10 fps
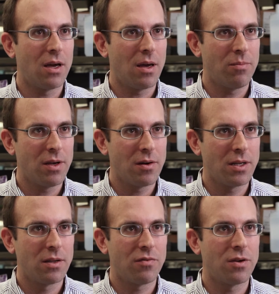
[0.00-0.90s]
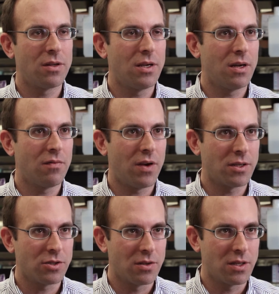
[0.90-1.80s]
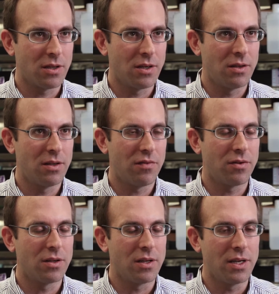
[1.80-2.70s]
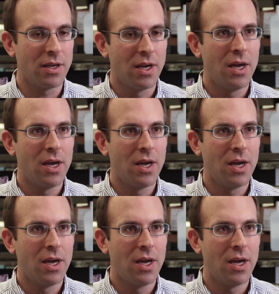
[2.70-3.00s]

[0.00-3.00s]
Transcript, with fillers: appearing differently and functioning differently.